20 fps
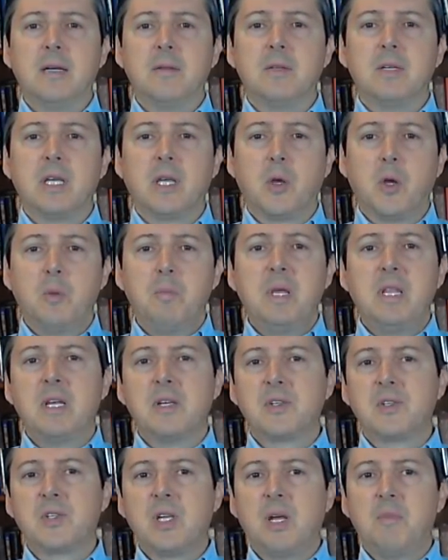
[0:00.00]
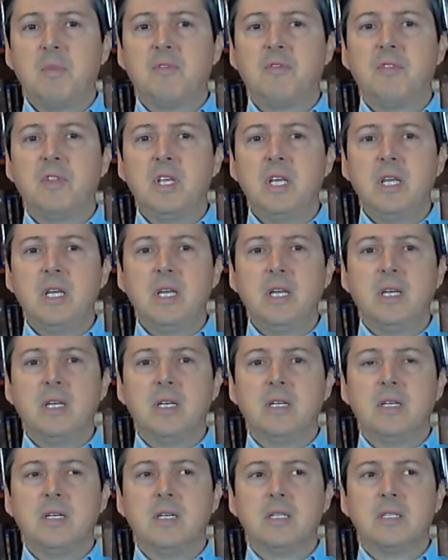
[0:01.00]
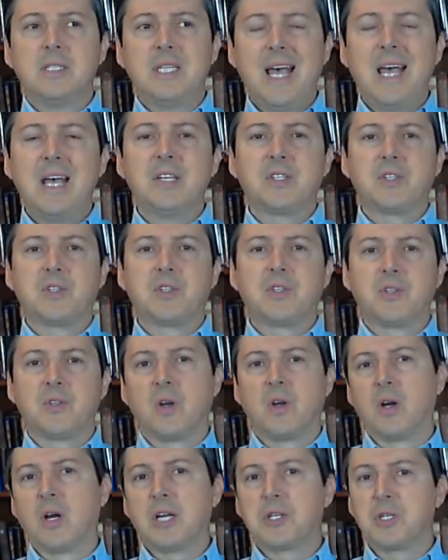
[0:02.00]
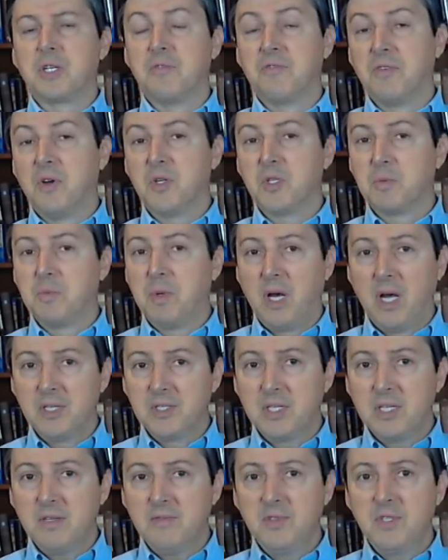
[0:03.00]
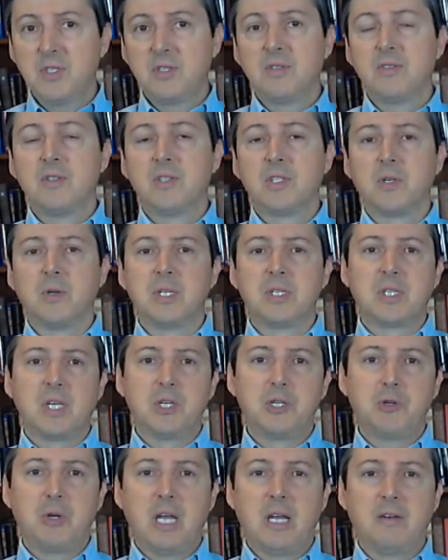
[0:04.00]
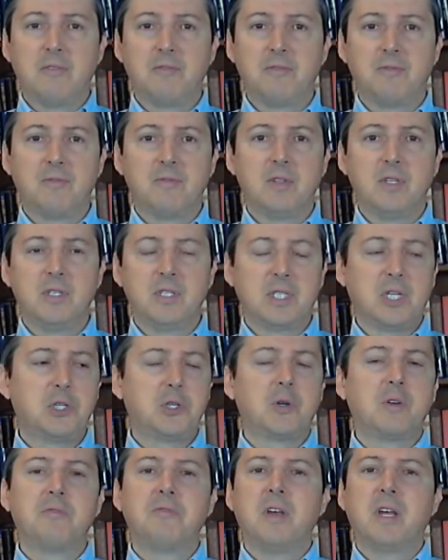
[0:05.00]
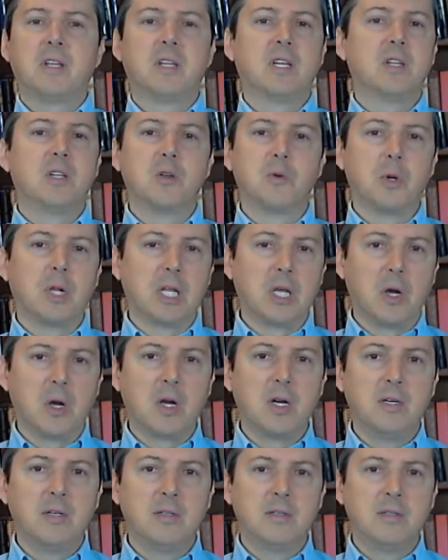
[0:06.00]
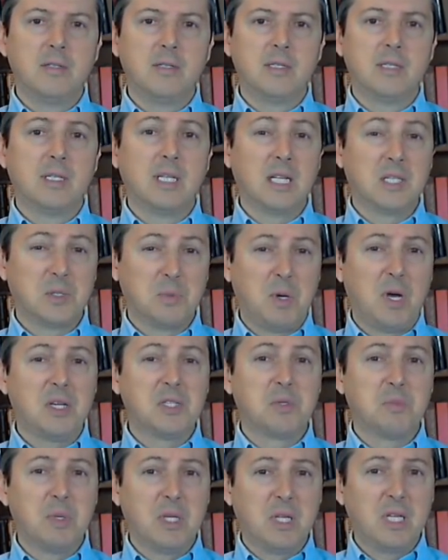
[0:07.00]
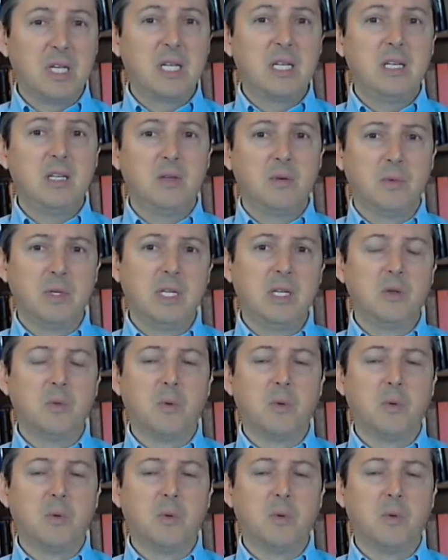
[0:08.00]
it could be that some of the tests are actually false positives. So it says you're infected and you really aren't. That's a possibility. We need to